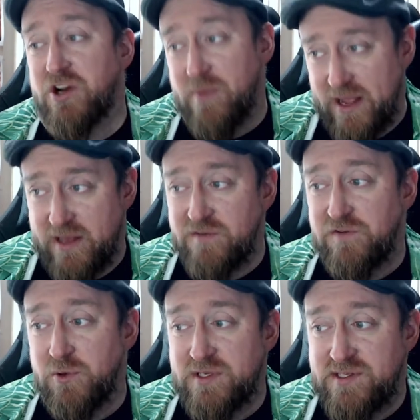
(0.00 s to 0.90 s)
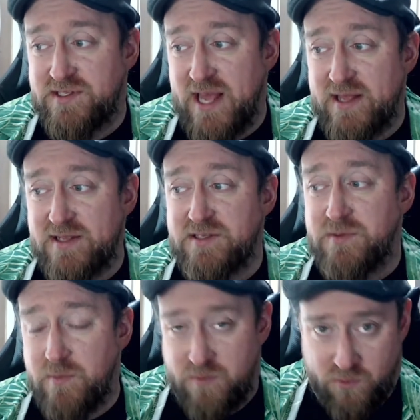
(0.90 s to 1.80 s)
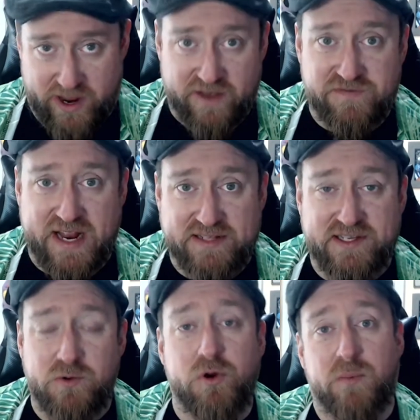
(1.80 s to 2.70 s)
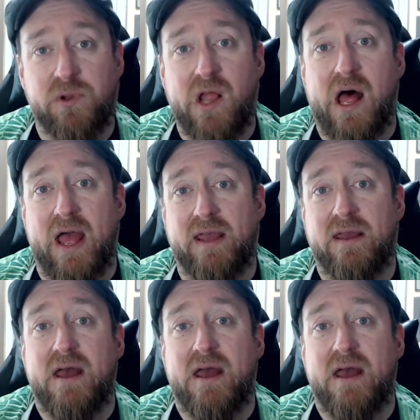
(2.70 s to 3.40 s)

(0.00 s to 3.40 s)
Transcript: and my influence says if dancing would apply,